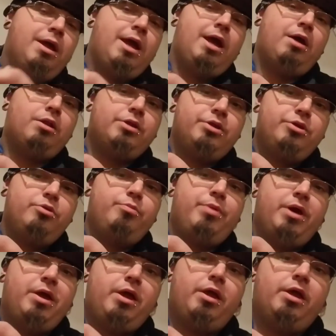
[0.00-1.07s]
how do you
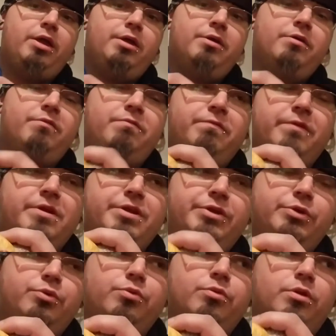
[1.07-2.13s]
pay for
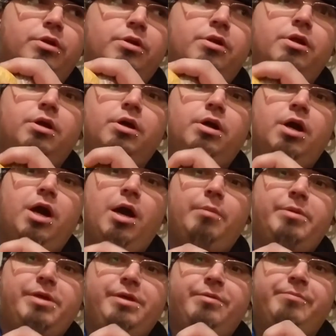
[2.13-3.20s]
your
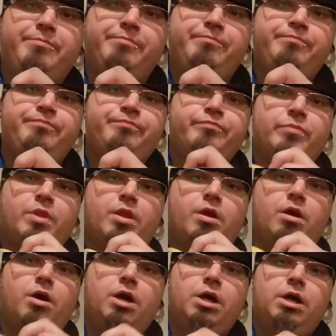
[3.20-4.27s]
hobby?
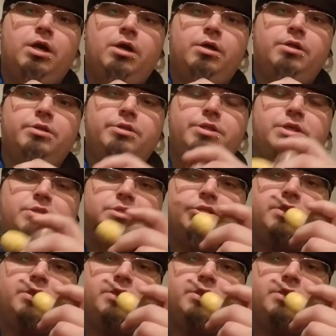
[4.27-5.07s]
Uh, does